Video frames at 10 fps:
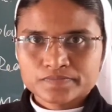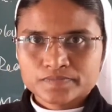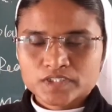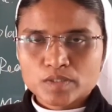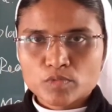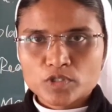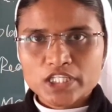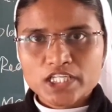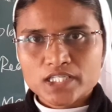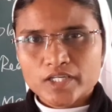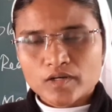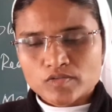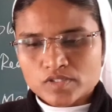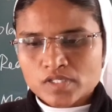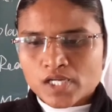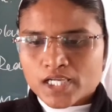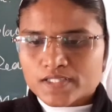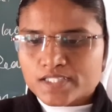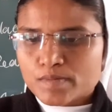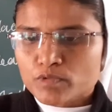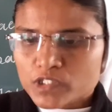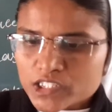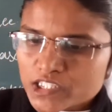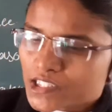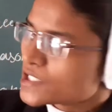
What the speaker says: Subordinating clauses. In the subordinating